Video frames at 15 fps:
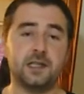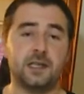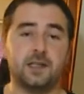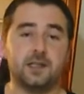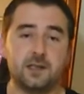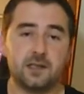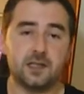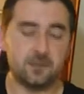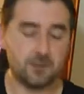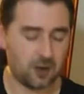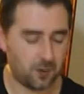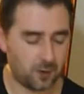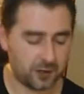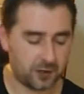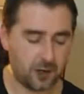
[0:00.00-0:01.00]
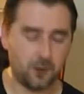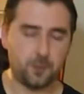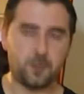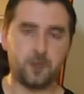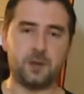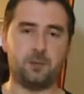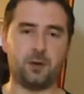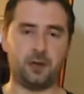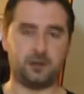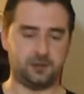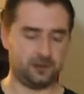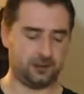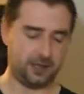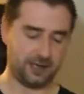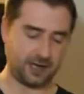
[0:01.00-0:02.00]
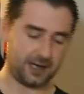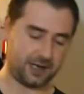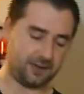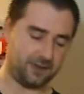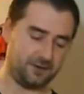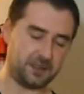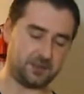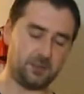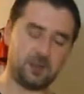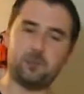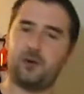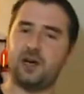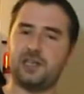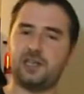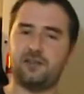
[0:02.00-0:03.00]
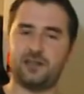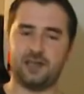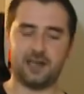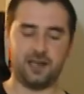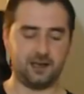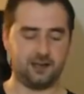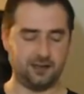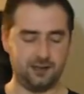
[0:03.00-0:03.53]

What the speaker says: that you can smell when you open the bottle, there is a bit of pressure in there.